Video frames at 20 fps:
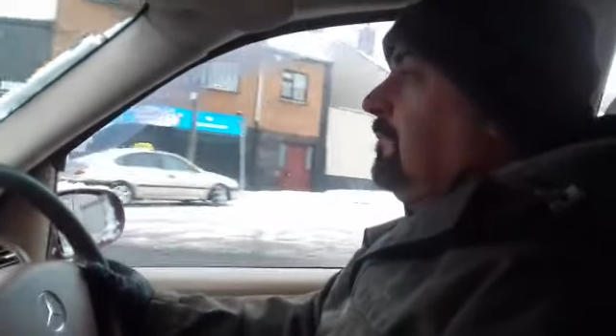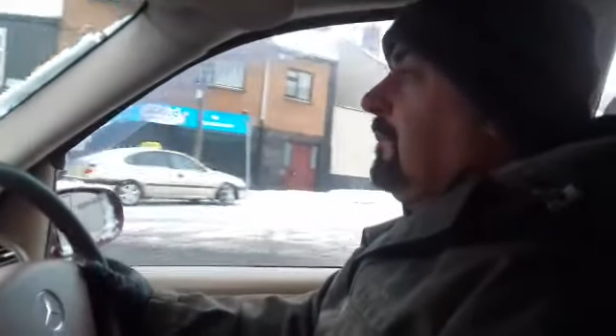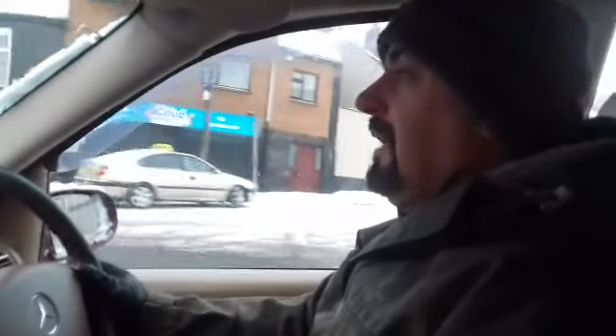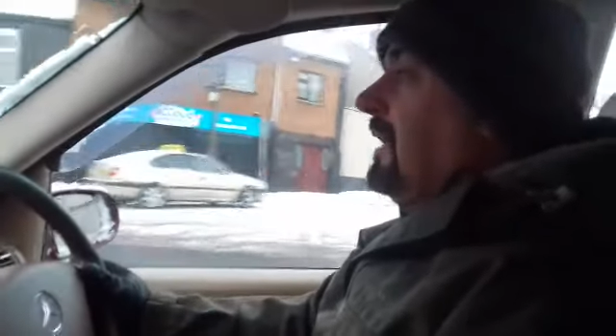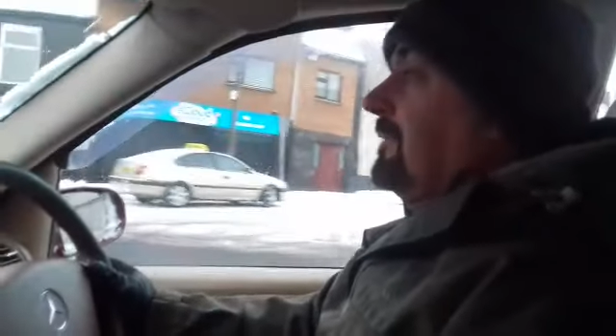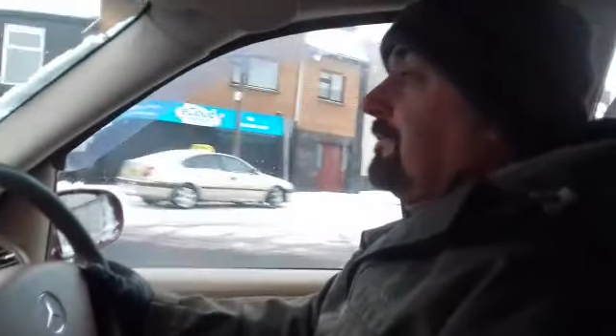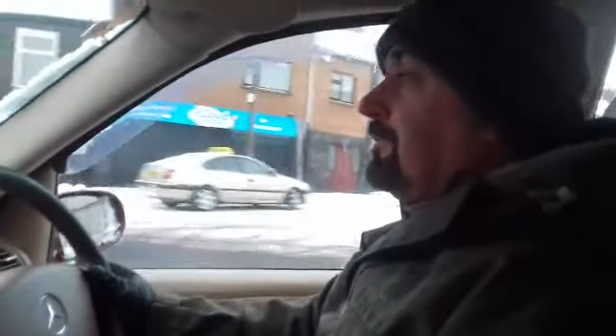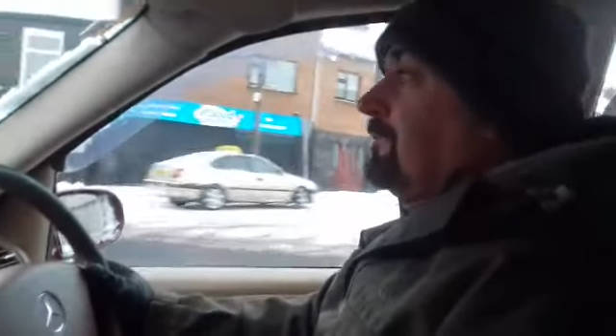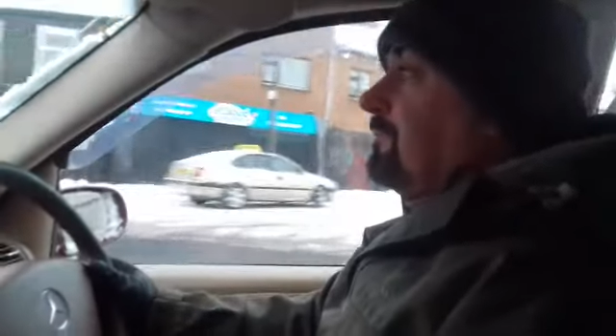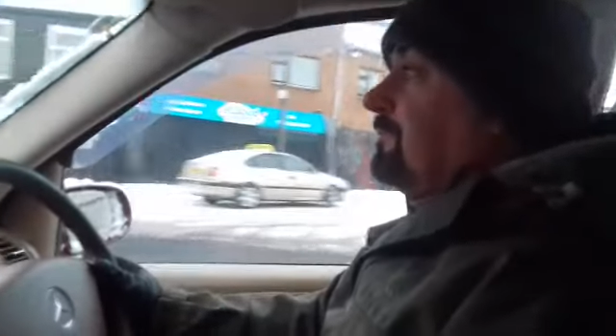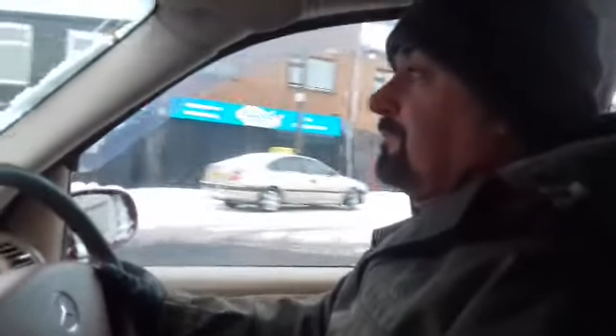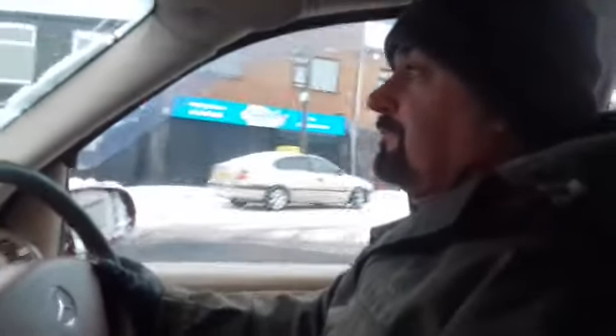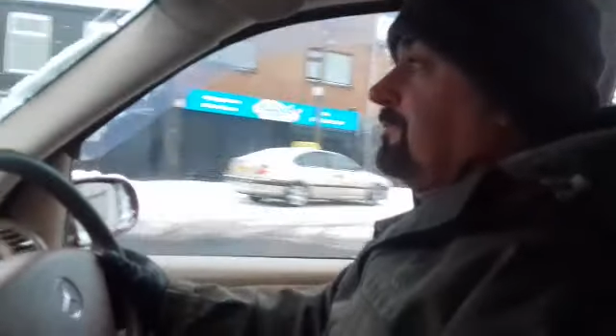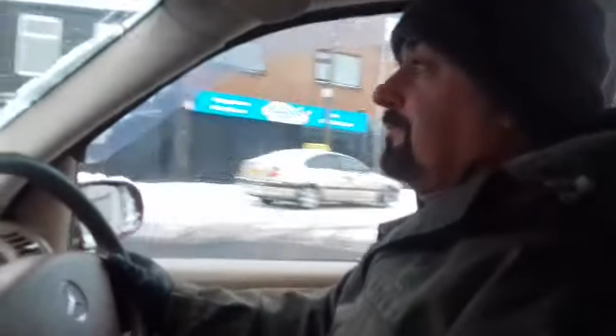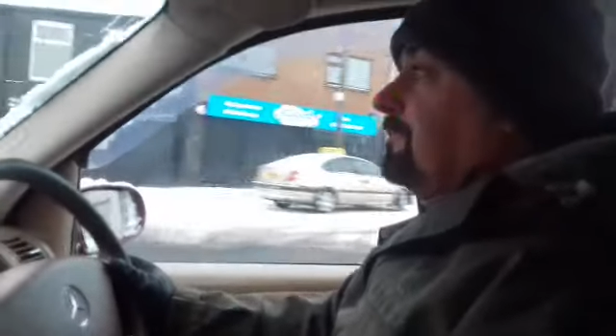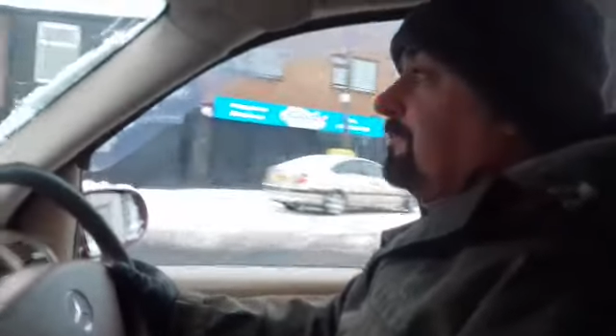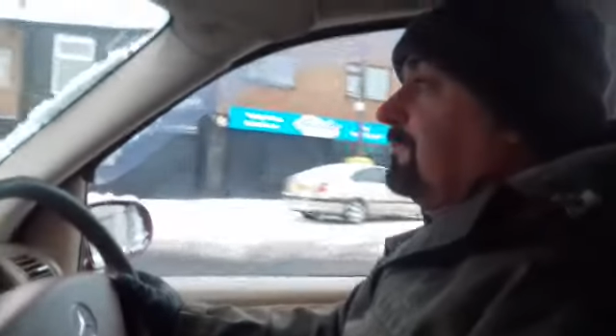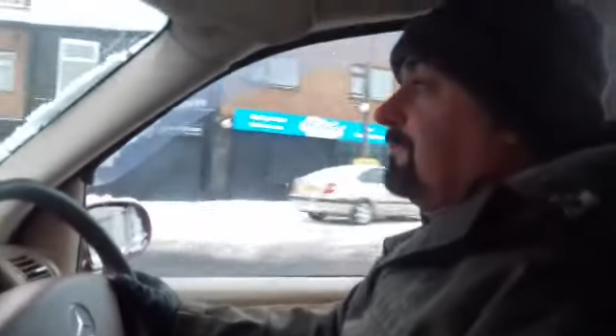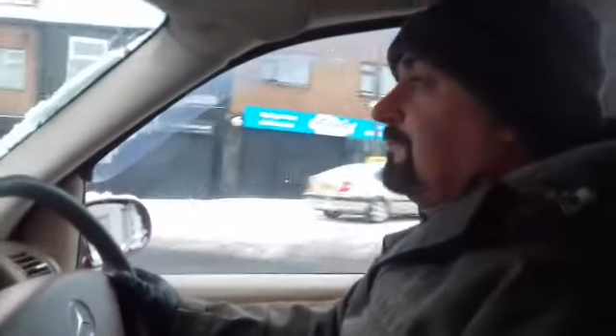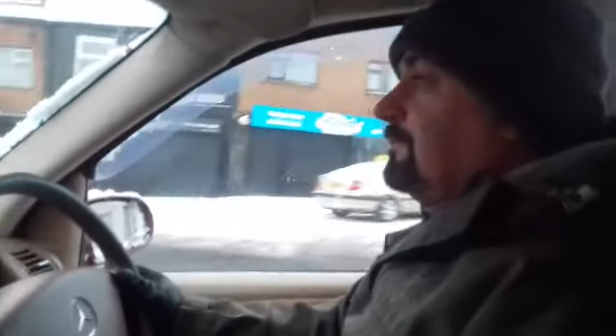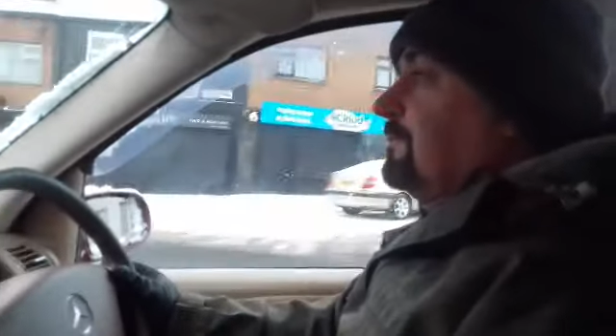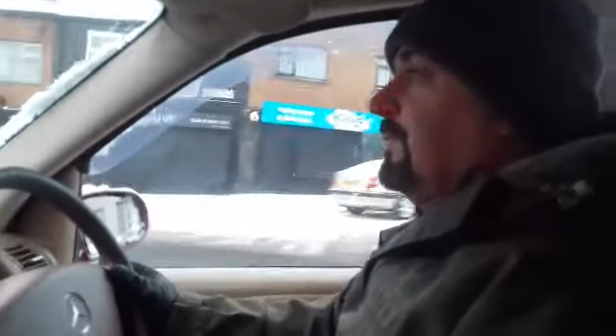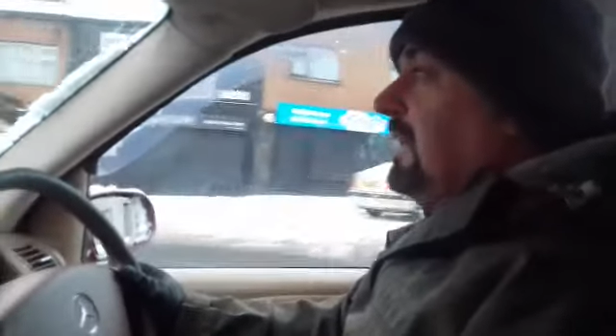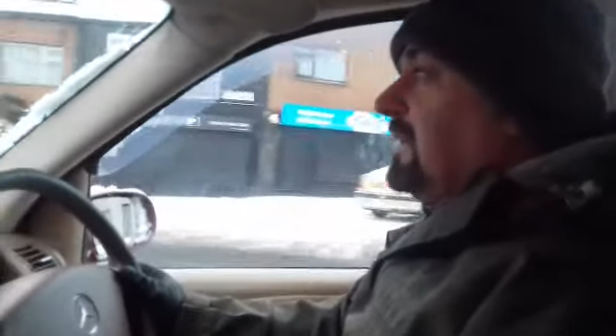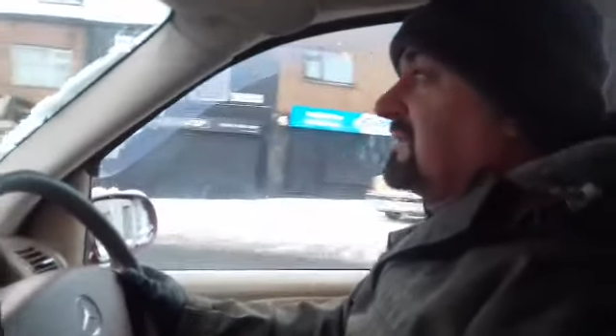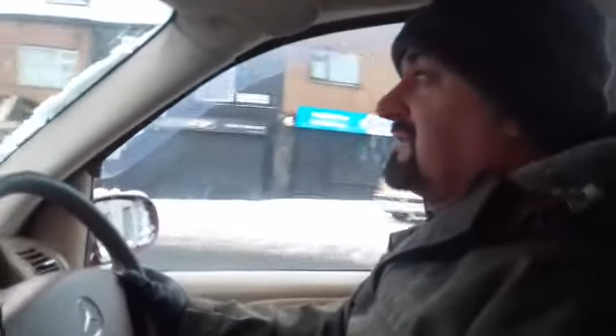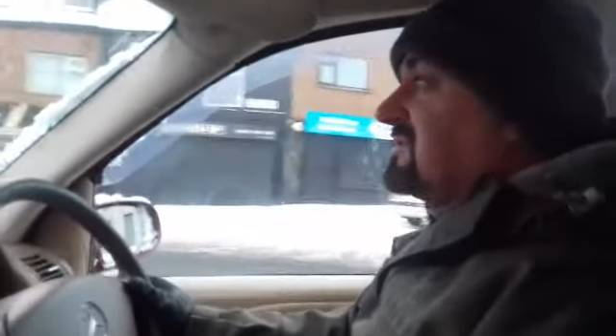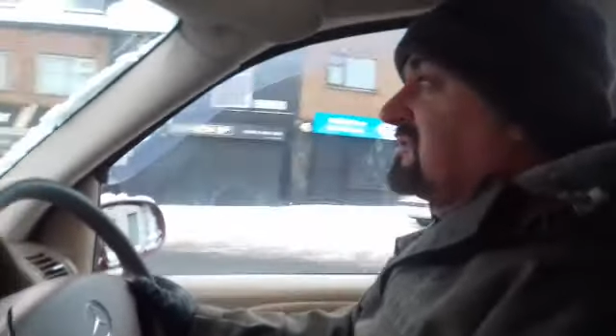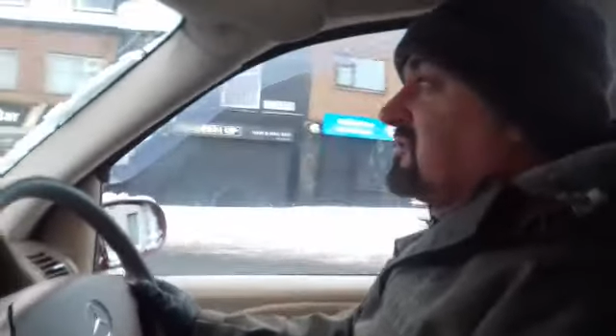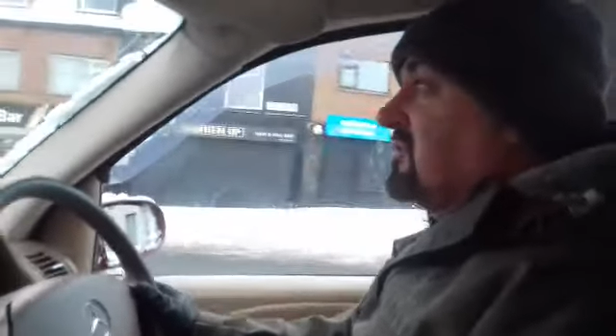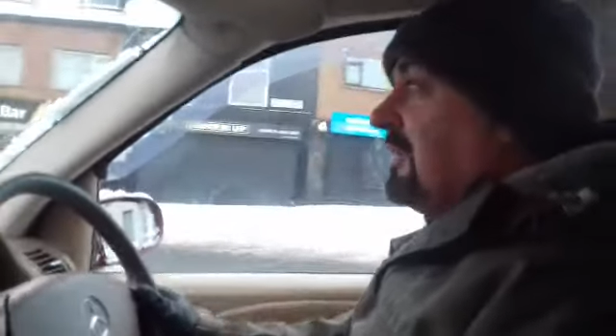Pot, Pot's